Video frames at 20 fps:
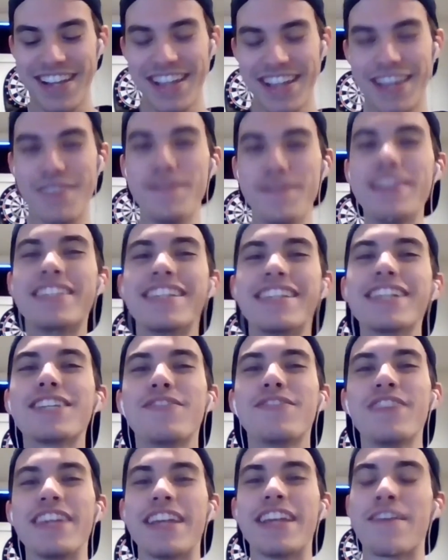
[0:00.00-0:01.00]
give me 6
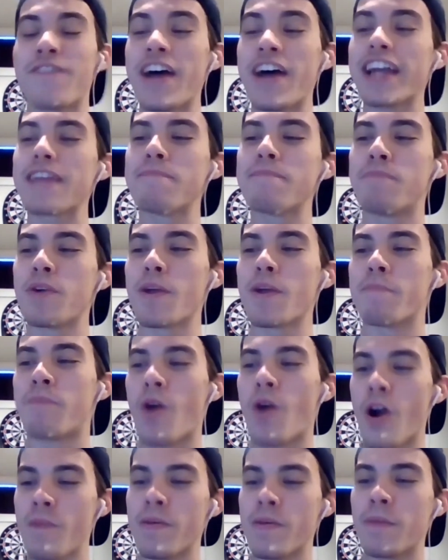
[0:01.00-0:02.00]
feet. If I can put a
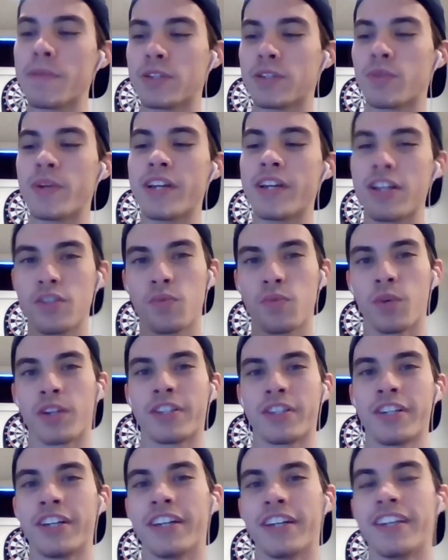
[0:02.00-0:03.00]
barbell between us, we're
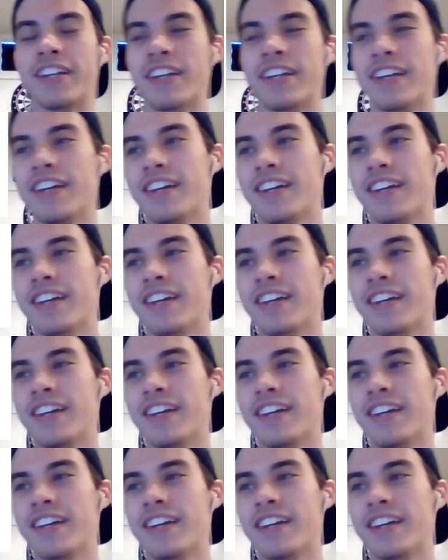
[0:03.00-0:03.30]
good.